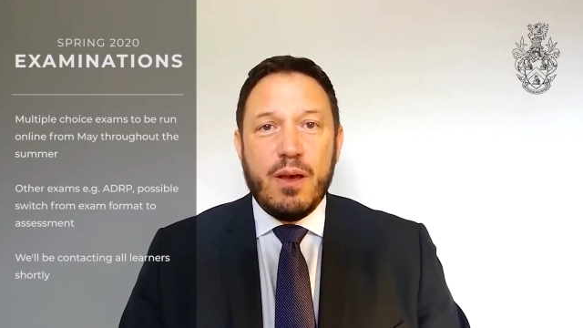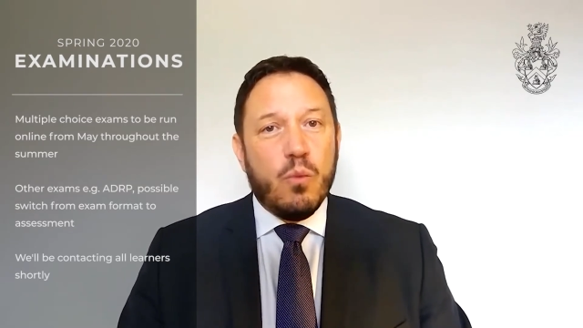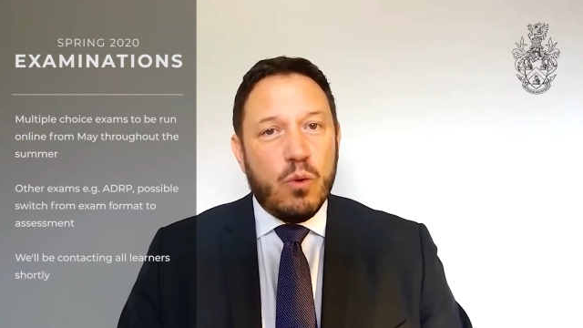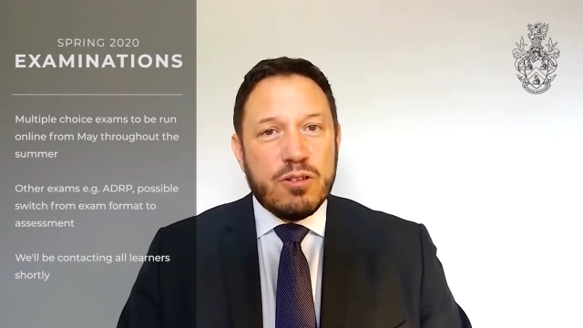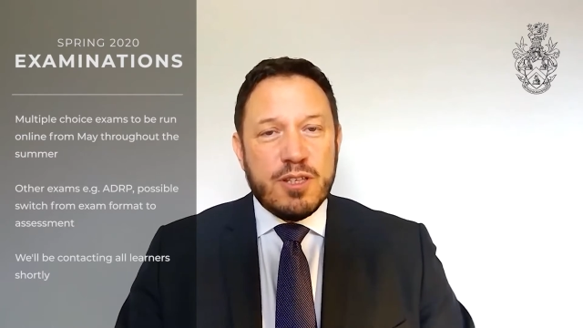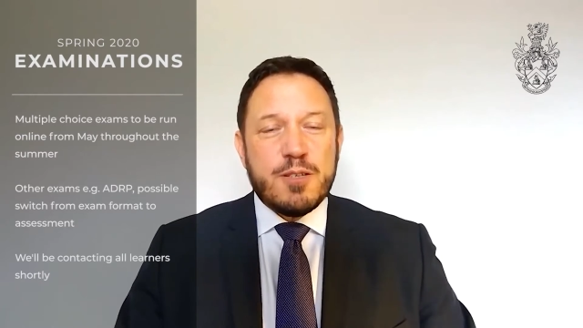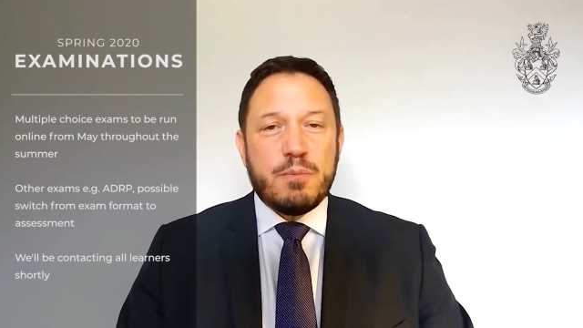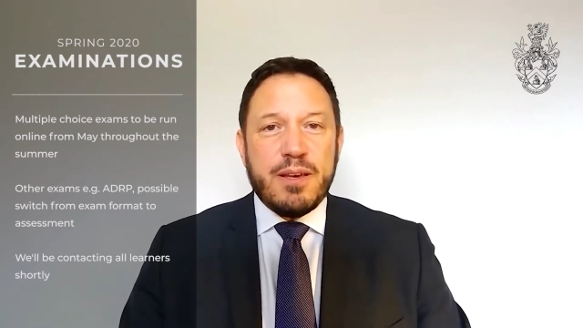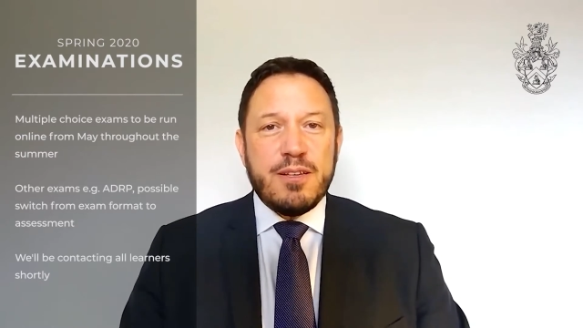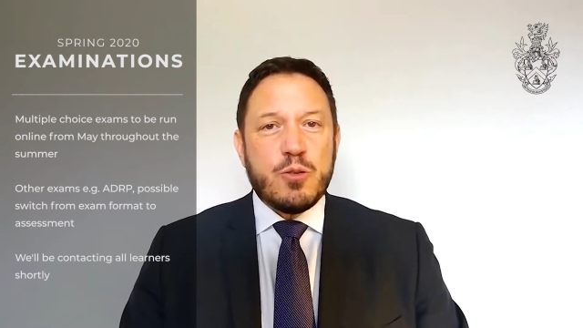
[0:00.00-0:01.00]
Watch this
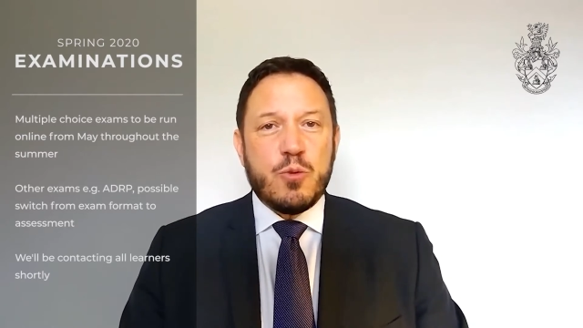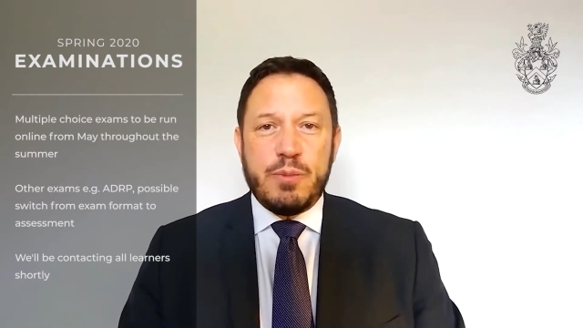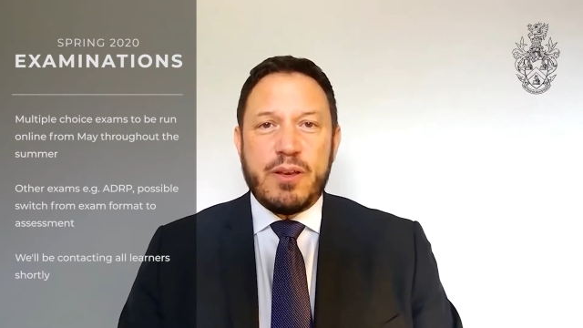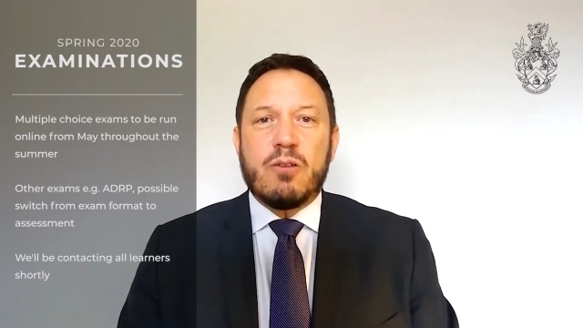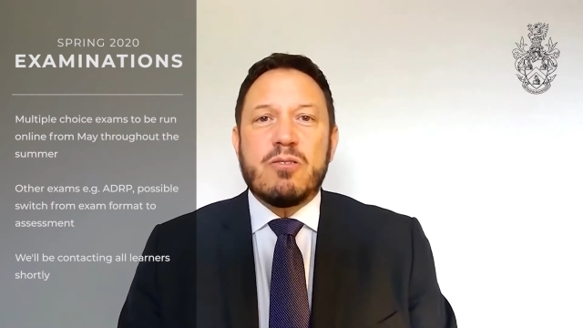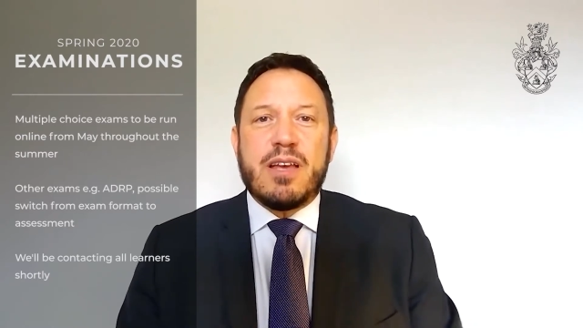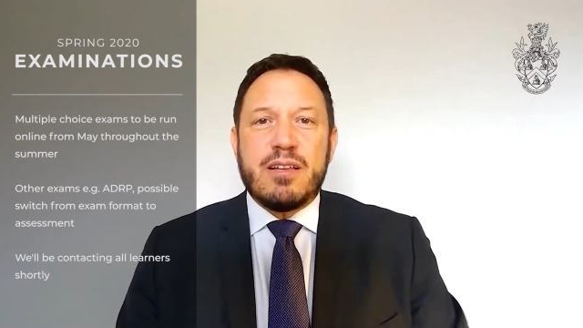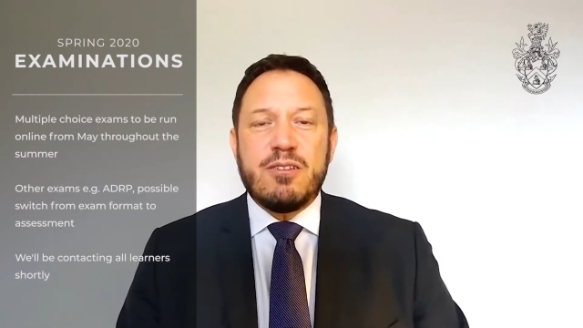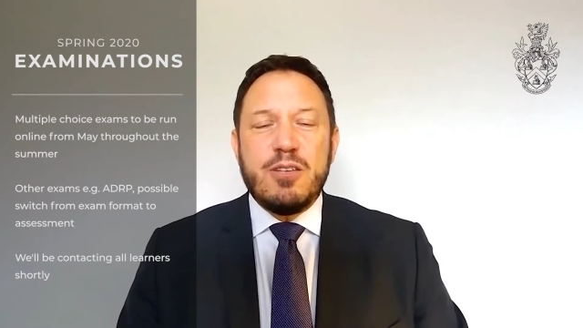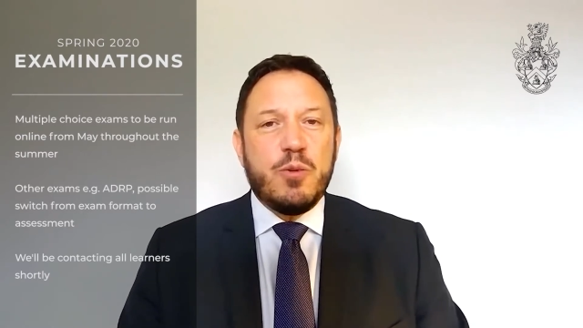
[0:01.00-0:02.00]
space. We'll be
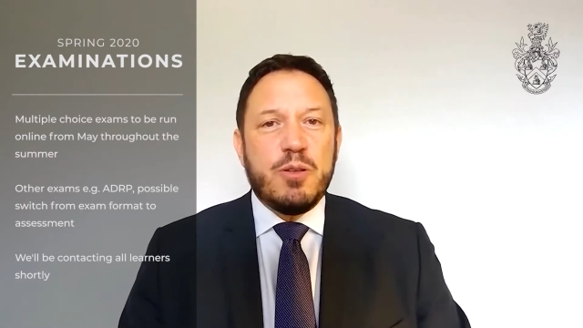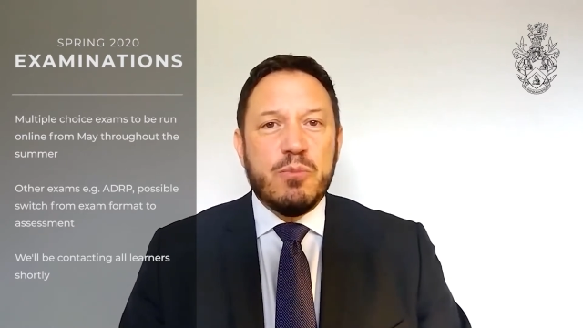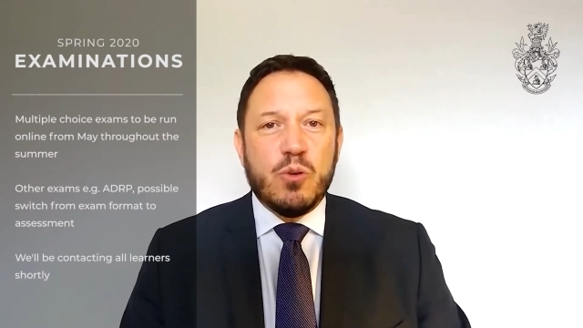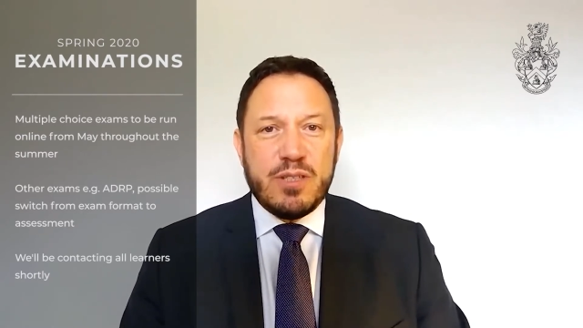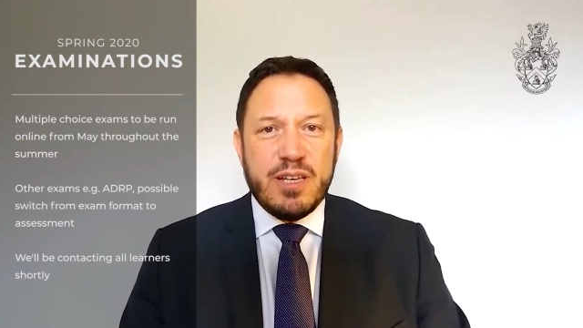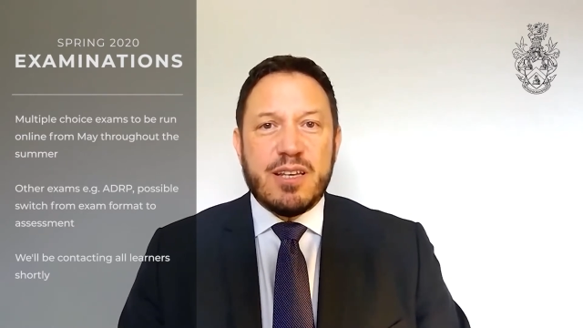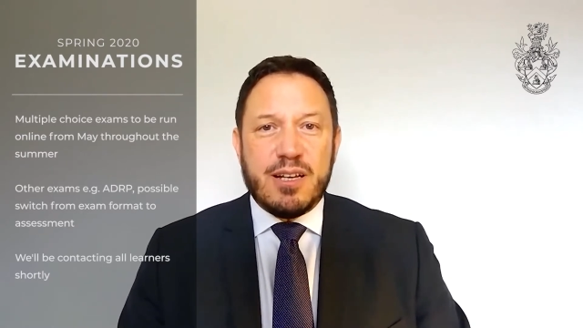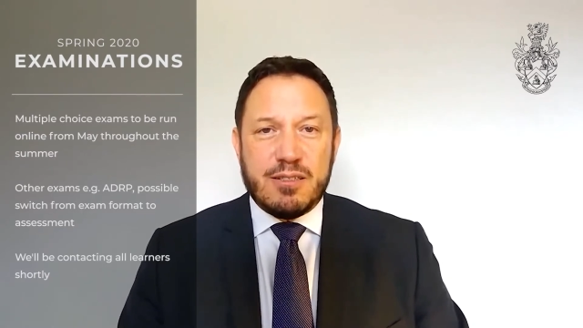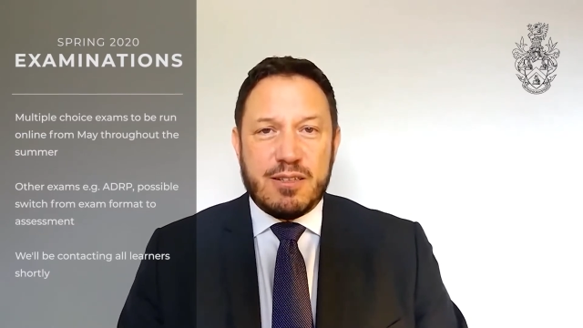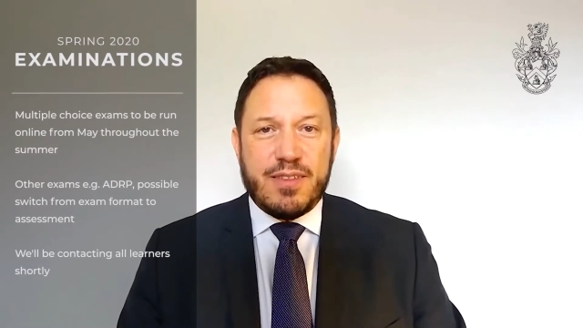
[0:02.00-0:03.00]
contacting you with more
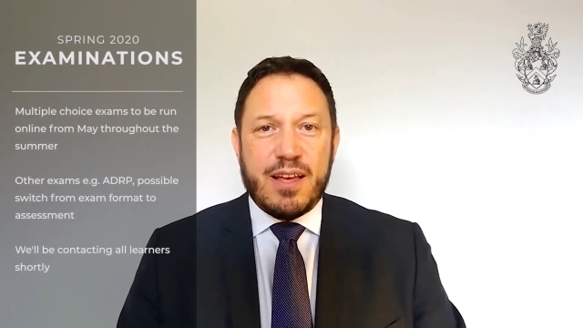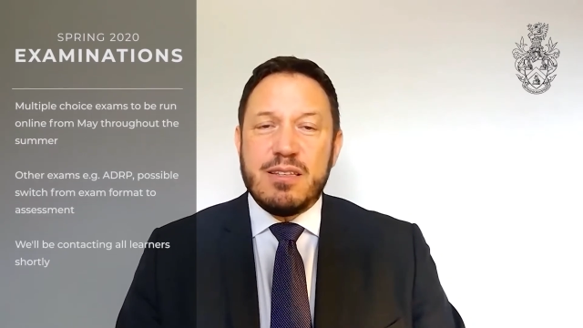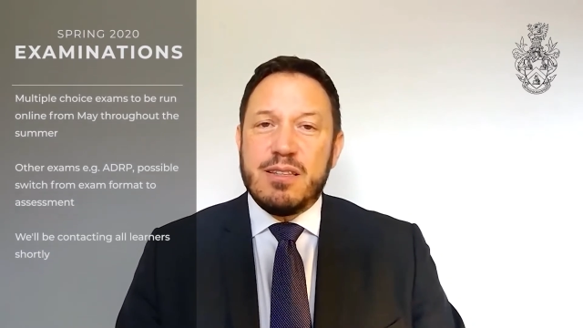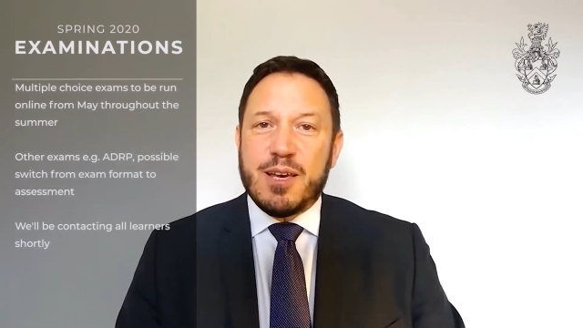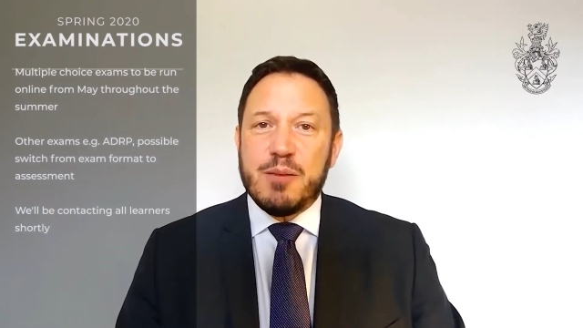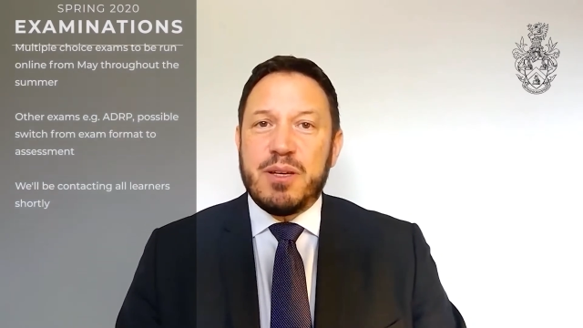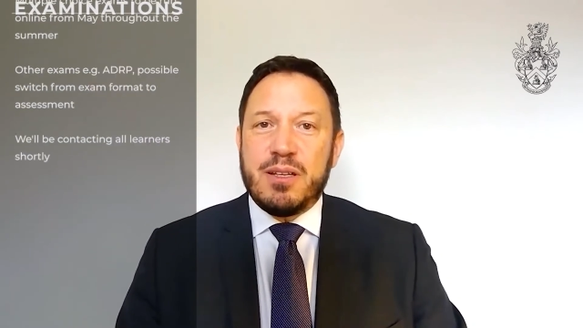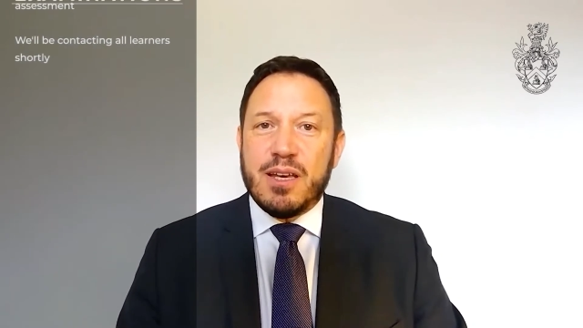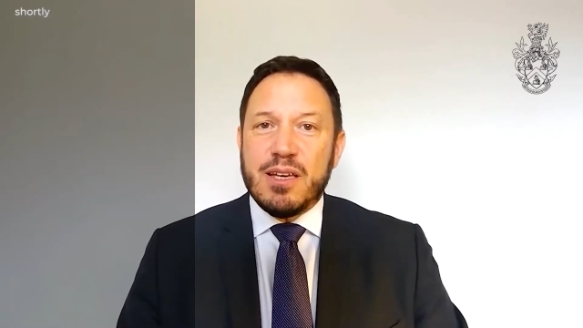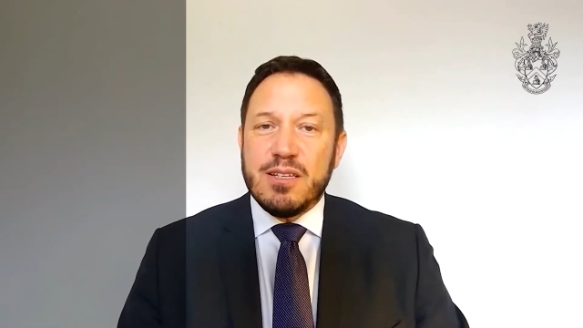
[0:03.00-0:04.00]
details of that in the coming
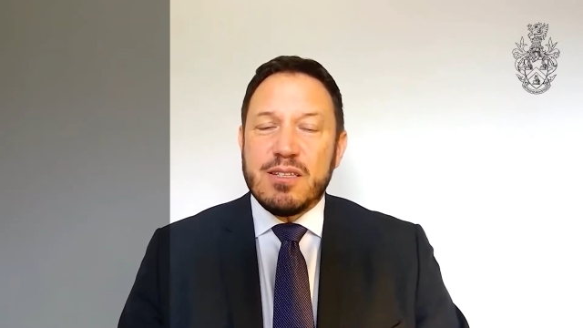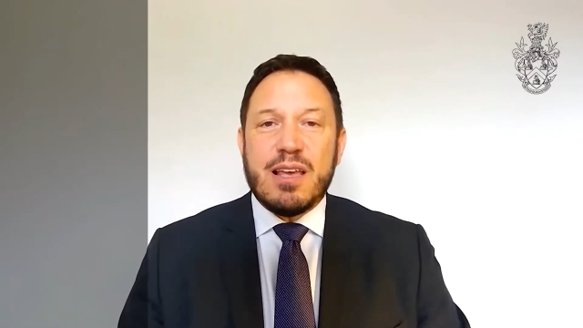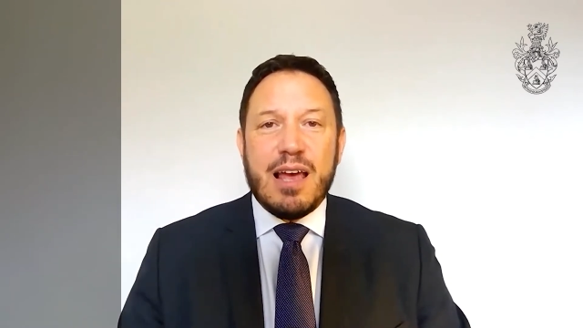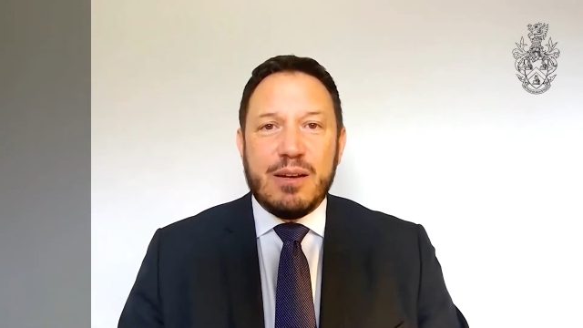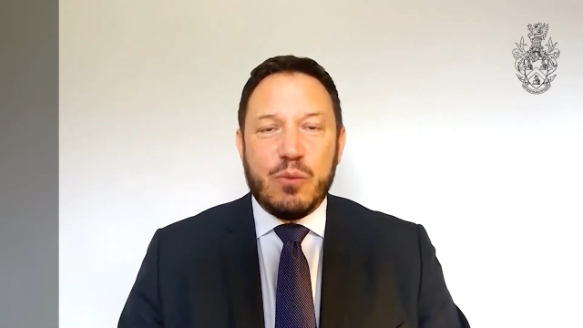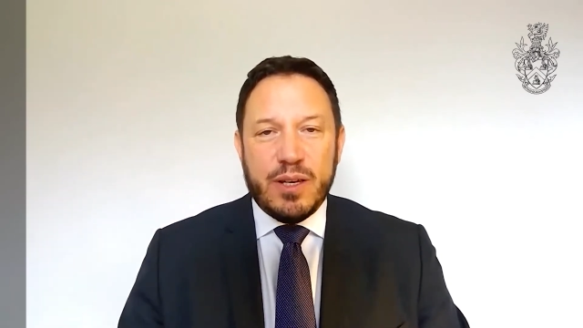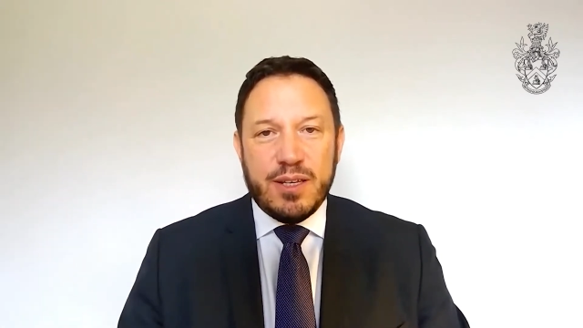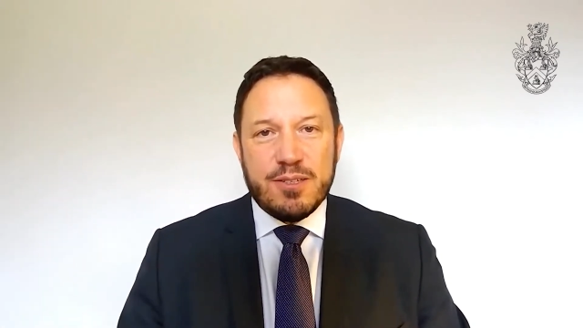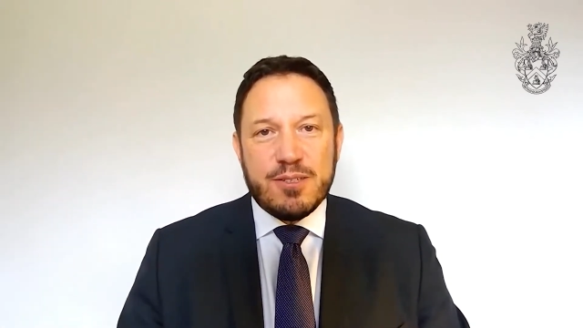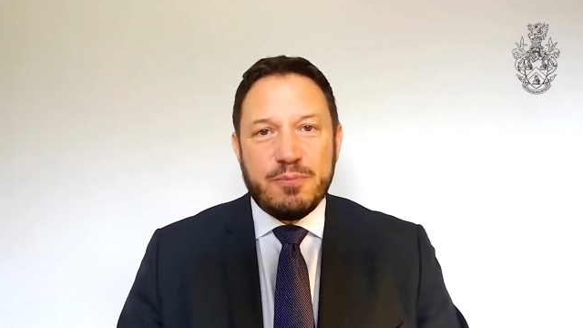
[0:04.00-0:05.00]
days and
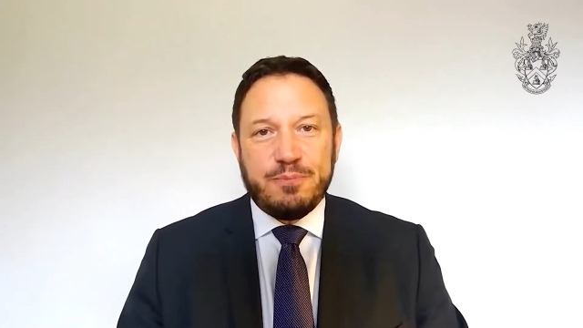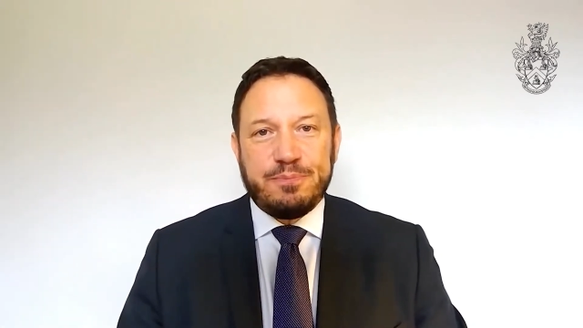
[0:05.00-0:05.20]
weeks.